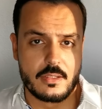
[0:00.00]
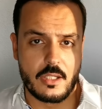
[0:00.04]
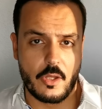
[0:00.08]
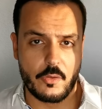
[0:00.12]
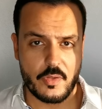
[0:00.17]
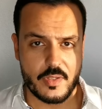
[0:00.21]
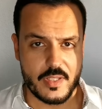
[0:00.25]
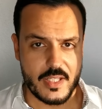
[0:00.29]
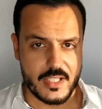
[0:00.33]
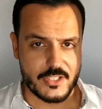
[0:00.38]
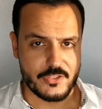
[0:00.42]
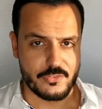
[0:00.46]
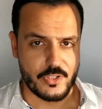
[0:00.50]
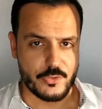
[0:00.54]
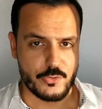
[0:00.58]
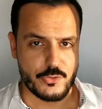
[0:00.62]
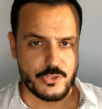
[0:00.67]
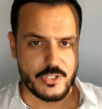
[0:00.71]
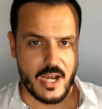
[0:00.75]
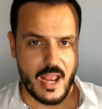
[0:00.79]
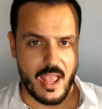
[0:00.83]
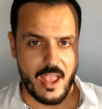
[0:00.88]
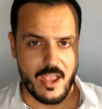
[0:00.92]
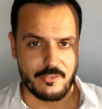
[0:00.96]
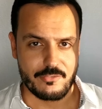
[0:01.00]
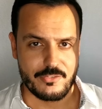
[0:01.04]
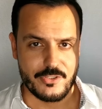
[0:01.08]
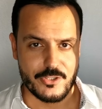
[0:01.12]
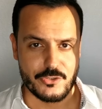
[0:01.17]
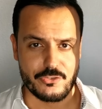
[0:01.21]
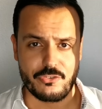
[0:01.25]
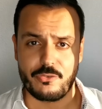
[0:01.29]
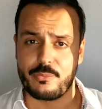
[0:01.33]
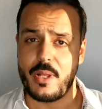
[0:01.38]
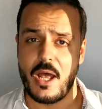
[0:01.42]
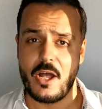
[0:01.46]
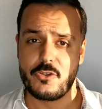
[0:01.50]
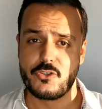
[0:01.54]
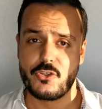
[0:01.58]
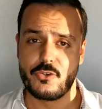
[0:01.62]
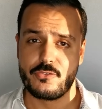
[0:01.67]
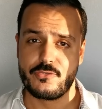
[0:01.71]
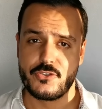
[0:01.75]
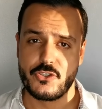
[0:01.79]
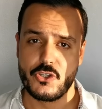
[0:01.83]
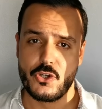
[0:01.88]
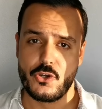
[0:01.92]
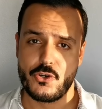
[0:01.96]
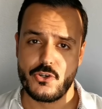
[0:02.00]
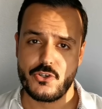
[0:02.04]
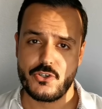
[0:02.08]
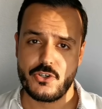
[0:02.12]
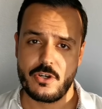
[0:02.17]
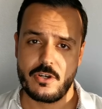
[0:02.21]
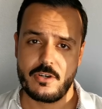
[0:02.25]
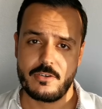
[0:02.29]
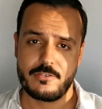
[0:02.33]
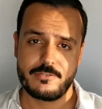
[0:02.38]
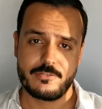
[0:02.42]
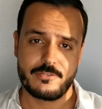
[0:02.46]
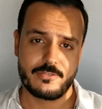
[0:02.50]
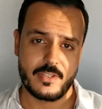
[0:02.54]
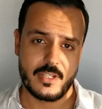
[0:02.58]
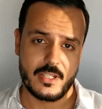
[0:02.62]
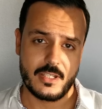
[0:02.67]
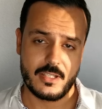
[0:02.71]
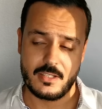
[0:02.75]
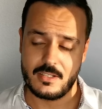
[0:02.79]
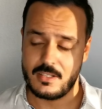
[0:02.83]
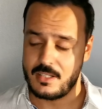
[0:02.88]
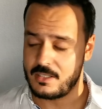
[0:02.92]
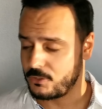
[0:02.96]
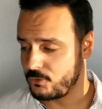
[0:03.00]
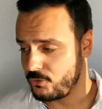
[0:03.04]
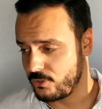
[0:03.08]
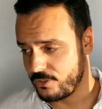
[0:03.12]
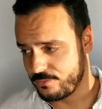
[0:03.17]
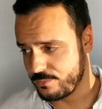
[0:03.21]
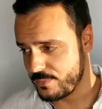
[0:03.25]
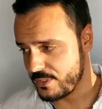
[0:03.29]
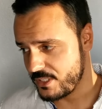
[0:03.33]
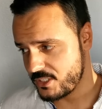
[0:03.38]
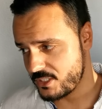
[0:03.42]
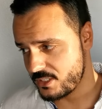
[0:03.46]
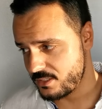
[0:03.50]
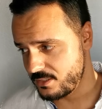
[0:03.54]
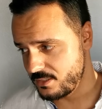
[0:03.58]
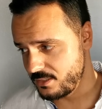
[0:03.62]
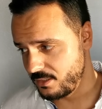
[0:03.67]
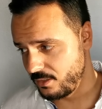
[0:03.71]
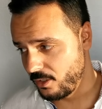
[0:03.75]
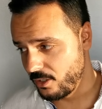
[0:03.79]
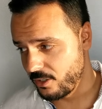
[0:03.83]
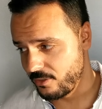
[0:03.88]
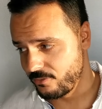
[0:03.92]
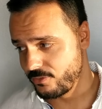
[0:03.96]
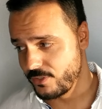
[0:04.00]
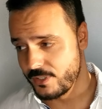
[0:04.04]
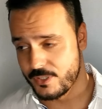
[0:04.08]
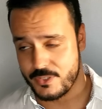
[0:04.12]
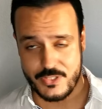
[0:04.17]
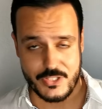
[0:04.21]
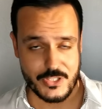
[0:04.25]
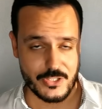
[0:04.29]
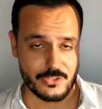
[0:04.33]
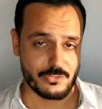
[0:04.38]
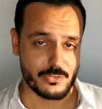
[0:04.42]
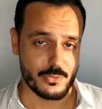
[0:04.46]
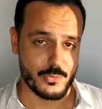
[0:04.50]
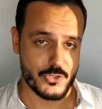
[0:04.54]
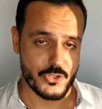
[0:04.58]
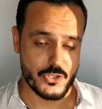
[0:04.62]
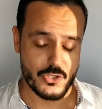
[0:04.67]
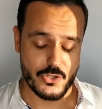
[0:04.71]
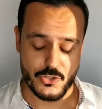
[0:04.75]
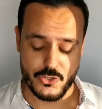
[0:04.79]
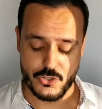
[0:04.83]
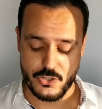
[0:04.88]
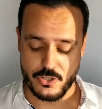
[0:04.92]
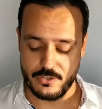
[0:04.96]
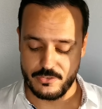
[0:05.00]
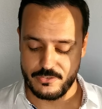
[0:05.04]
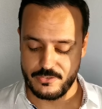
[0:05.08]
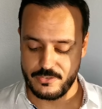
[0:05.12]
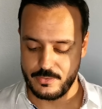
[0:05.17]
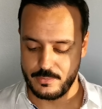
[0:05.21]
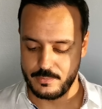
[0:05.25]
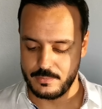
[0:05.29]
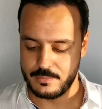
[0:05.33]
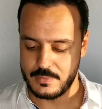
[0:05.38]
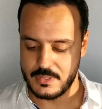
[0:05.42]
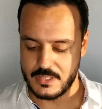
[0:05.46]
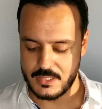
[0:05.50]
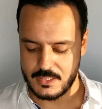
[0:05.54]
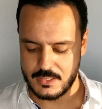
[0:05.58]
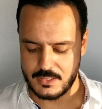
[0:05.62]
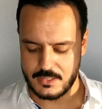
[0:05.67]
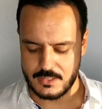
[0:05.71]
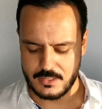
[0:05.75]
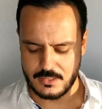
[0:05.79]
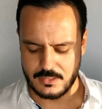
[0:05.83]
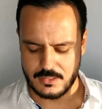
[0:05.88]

Now the next fragrance that I have here is from the House of Xerjoff, and I could have mentioned a lot of fragrances from Xerjoff, but